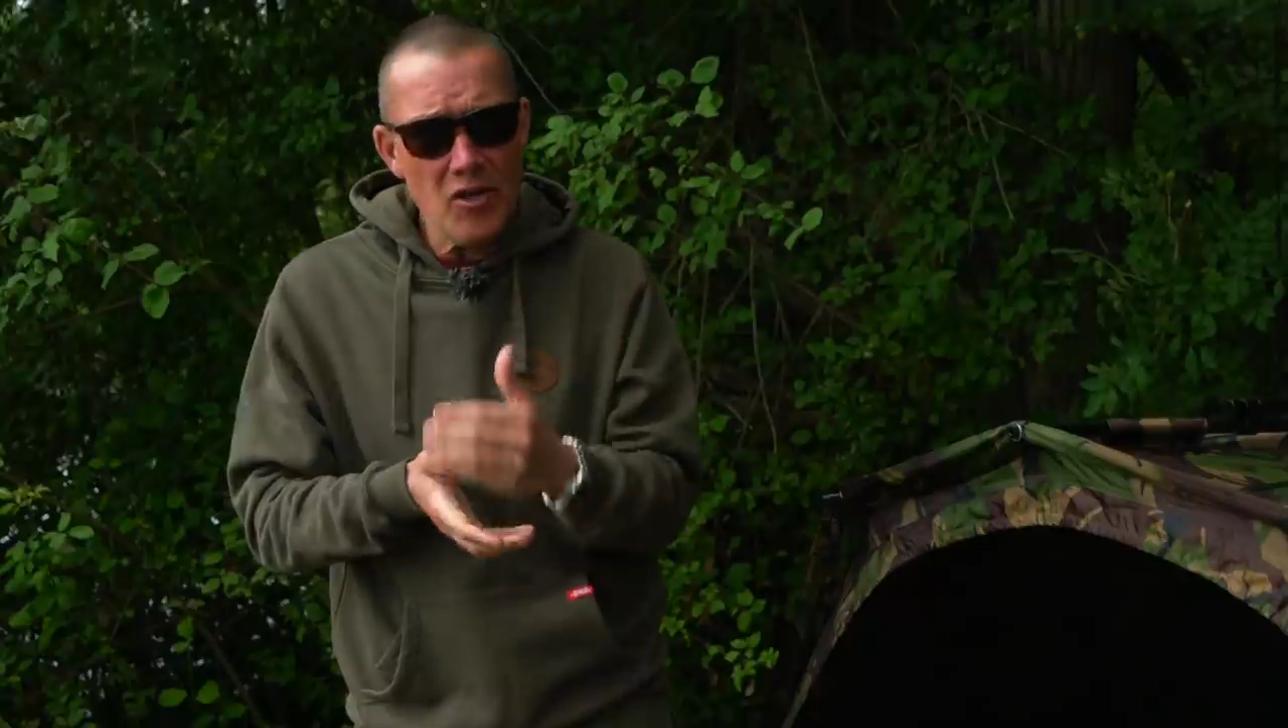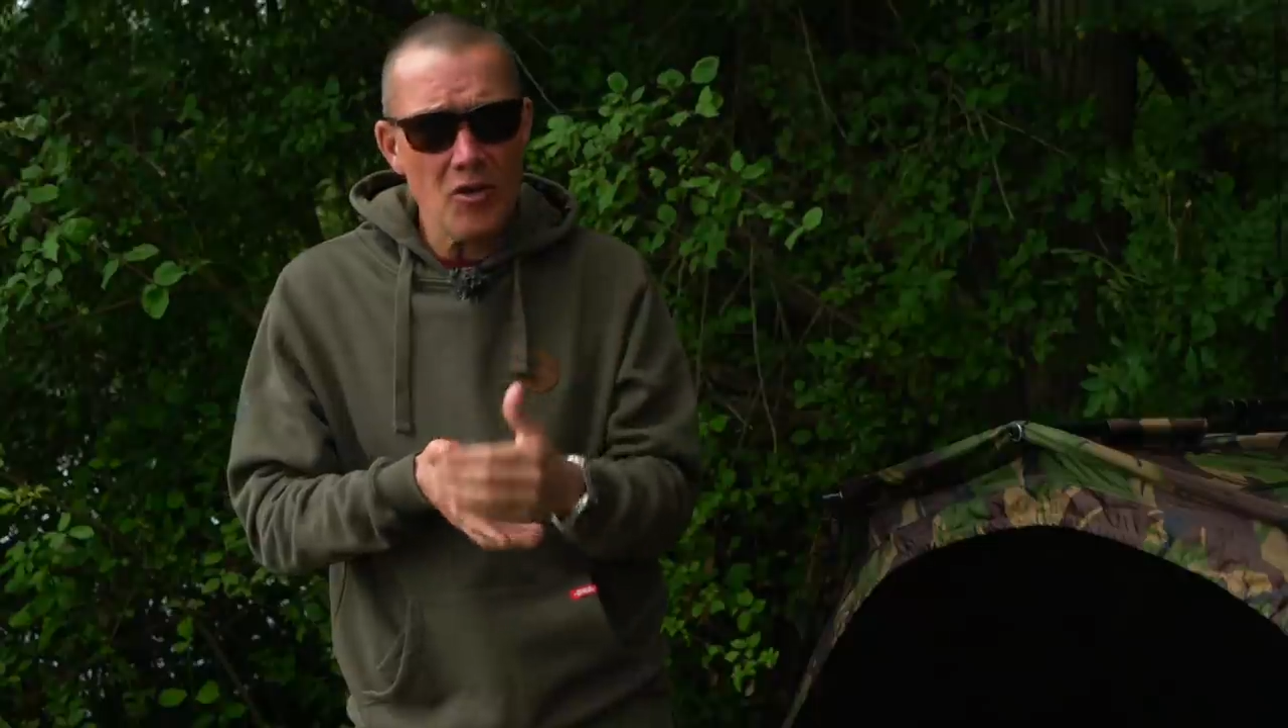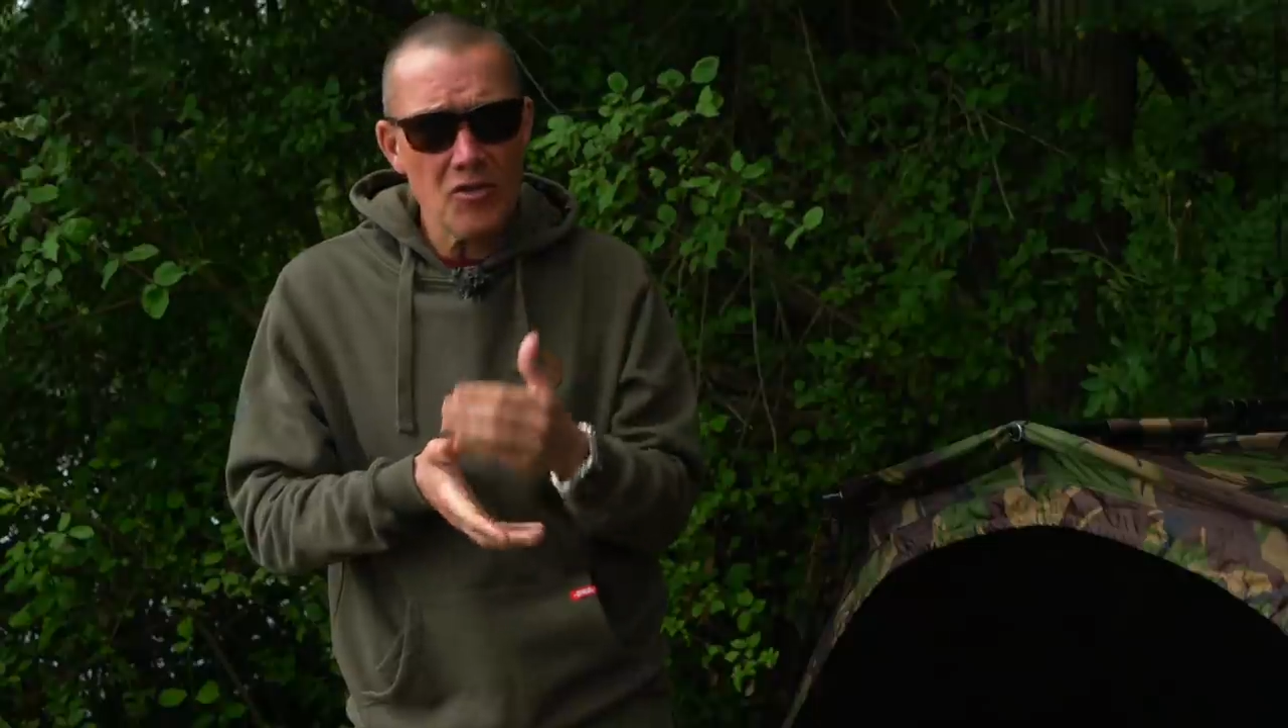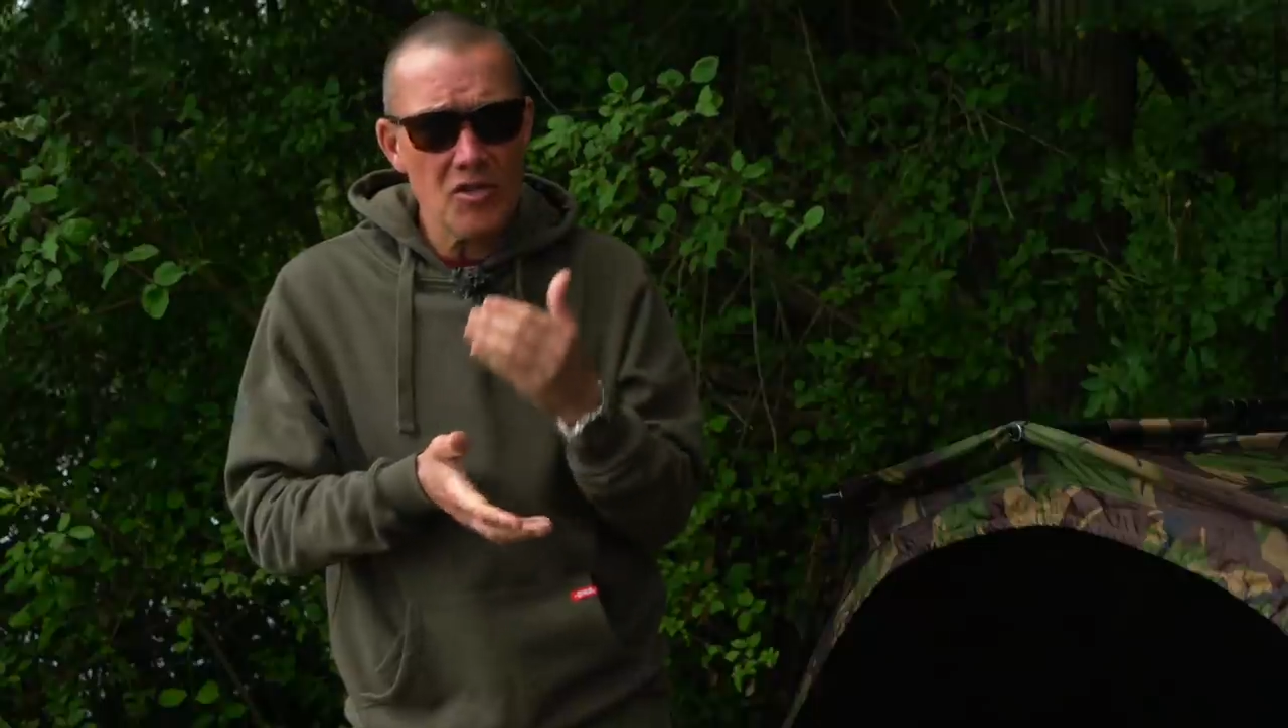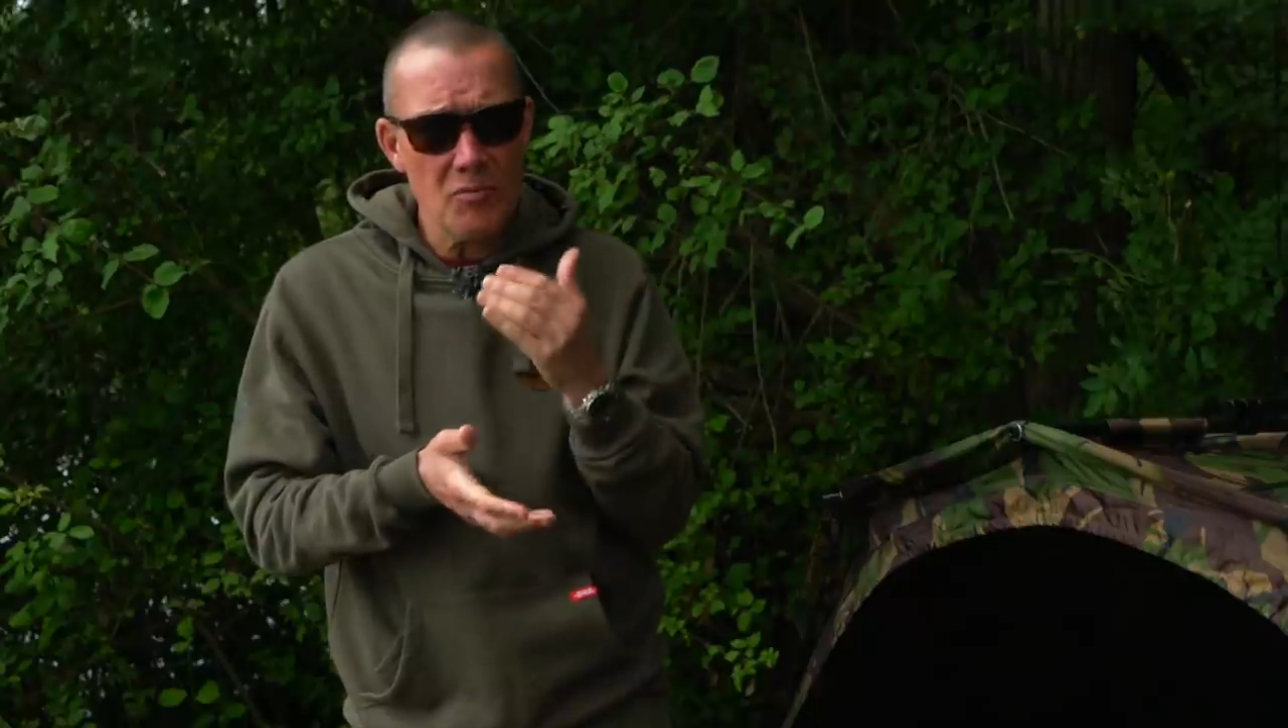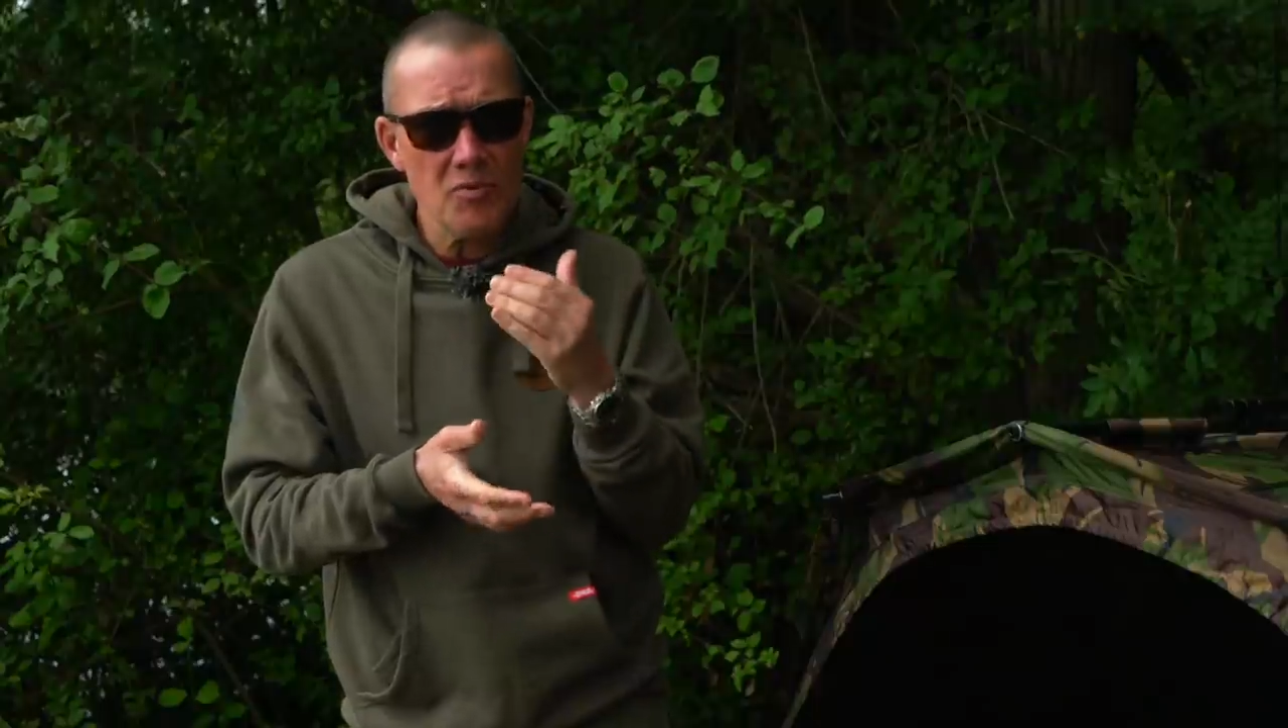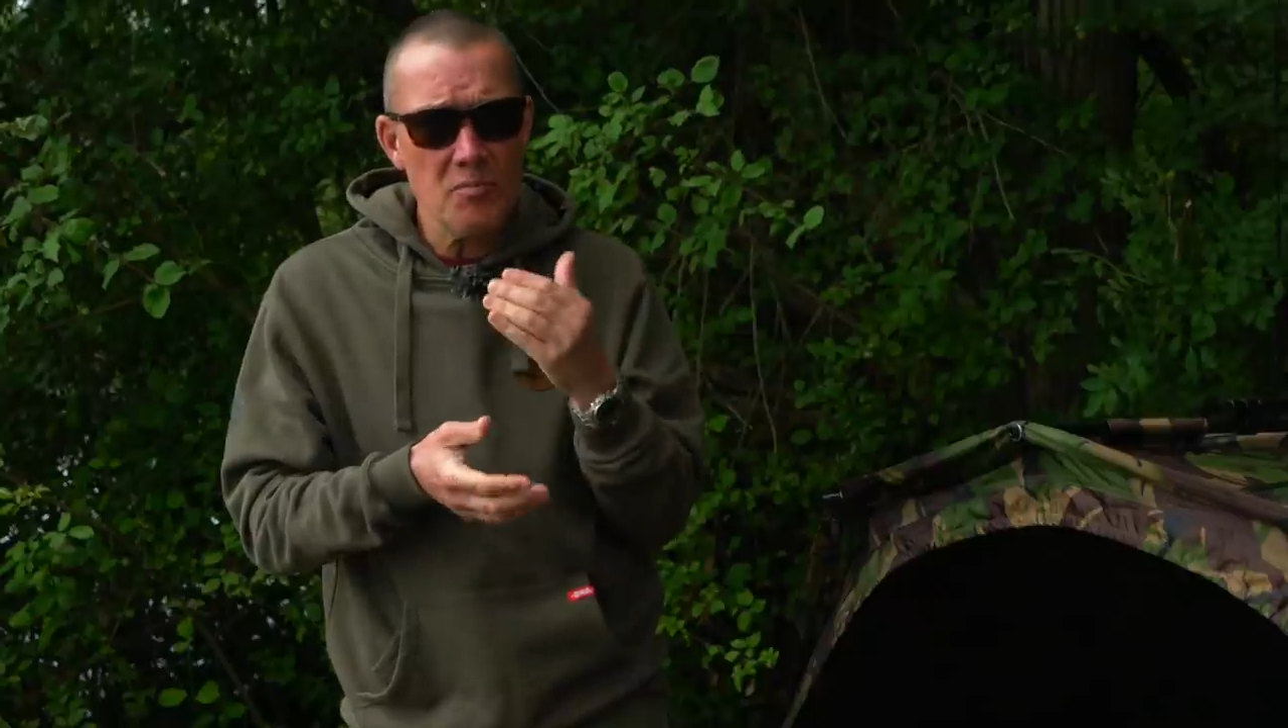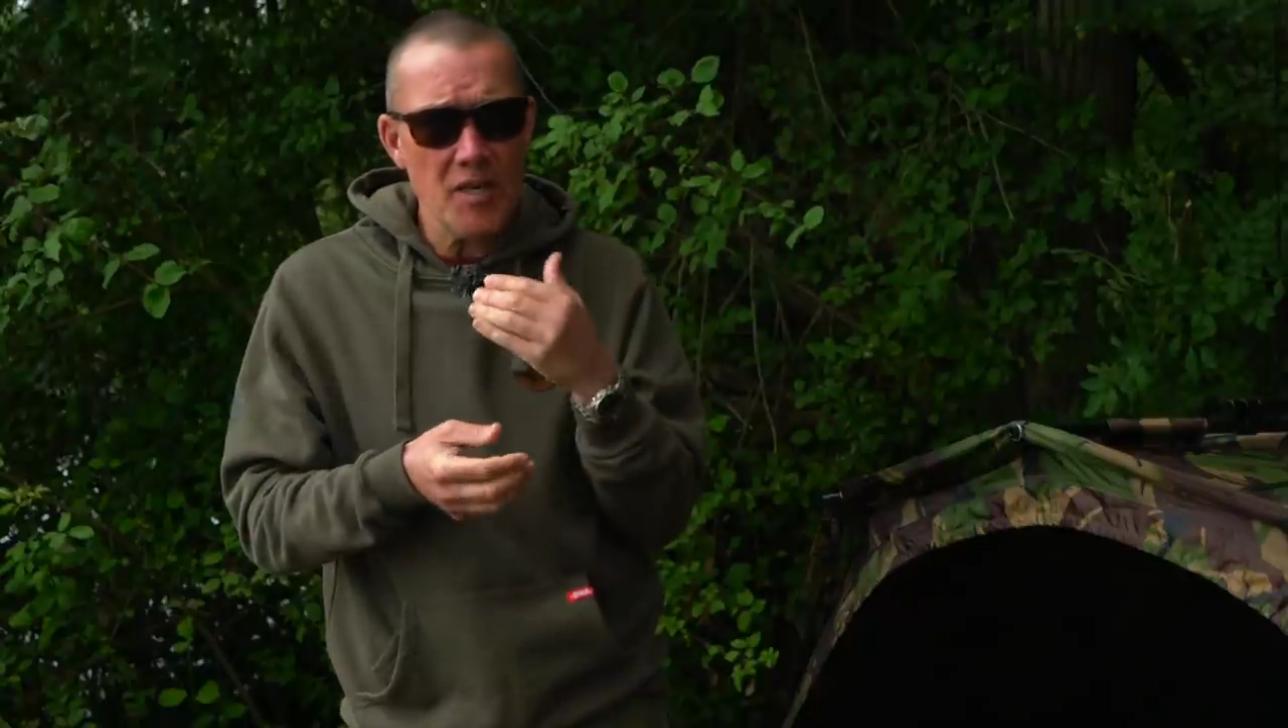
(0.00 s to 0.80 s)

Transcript: not to